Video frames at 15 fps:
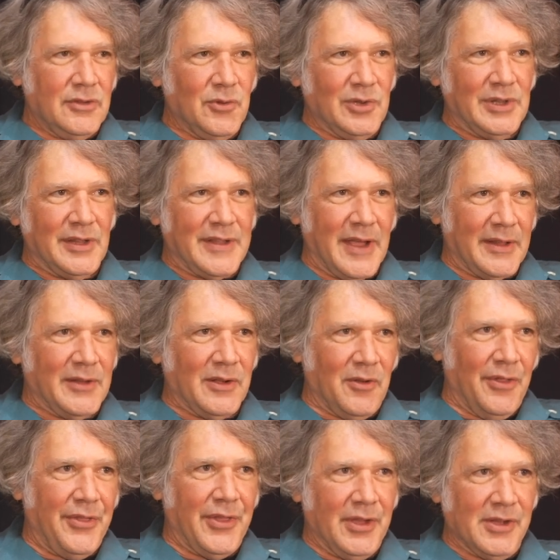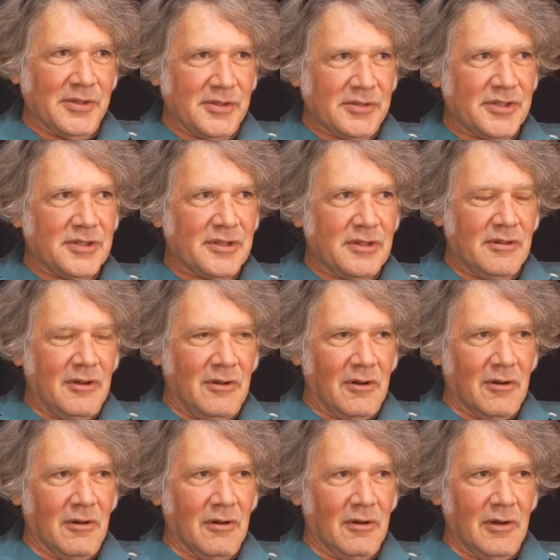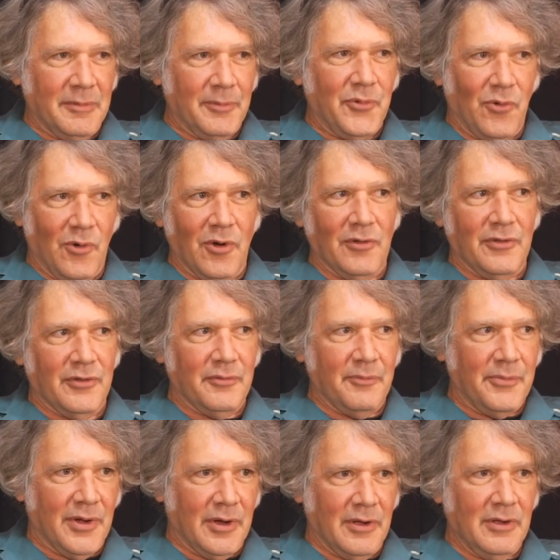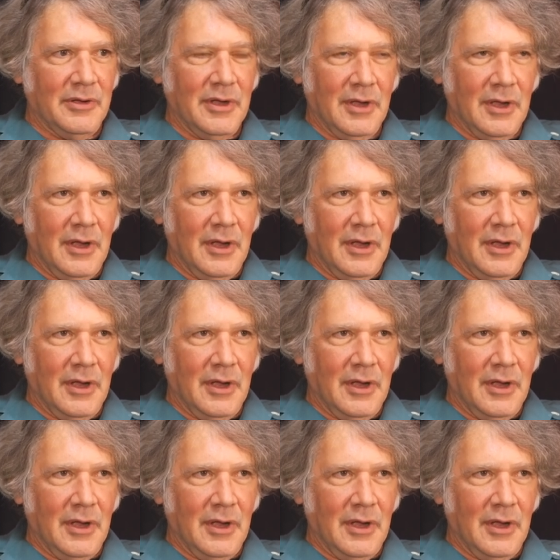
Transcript: doing the technical things are important, but